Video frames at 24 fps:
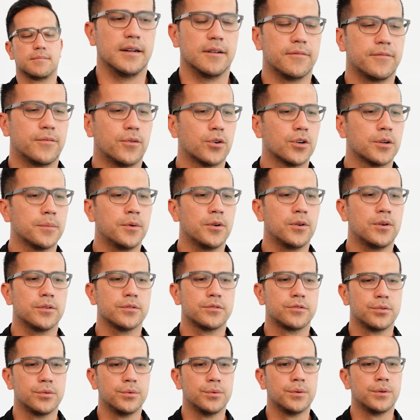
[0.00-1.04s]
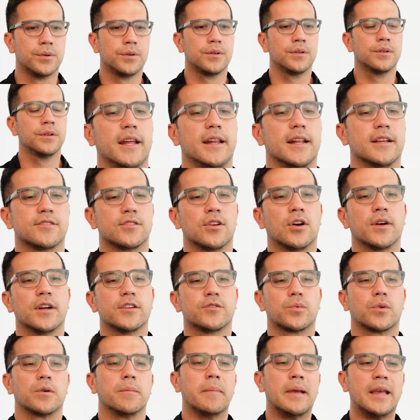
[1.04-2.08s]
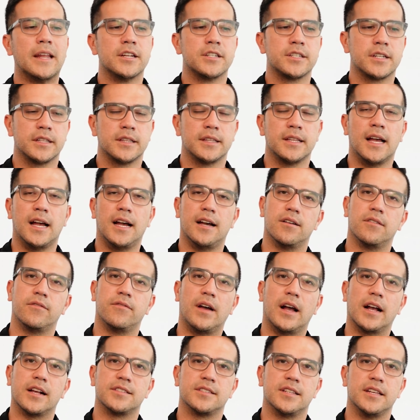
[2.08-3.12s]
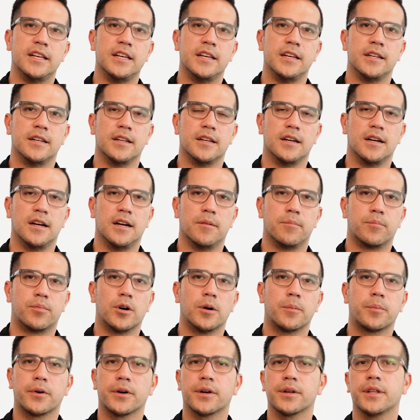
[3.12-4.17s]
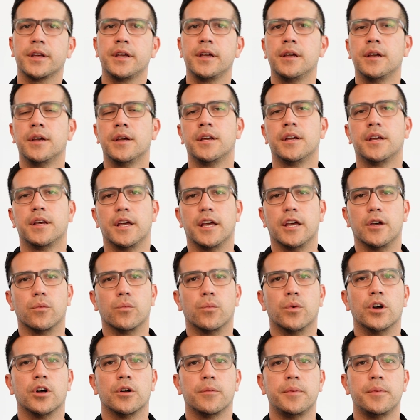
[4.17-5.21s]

an affordable tool, and as long as we're managing that vaccine appropriately, it will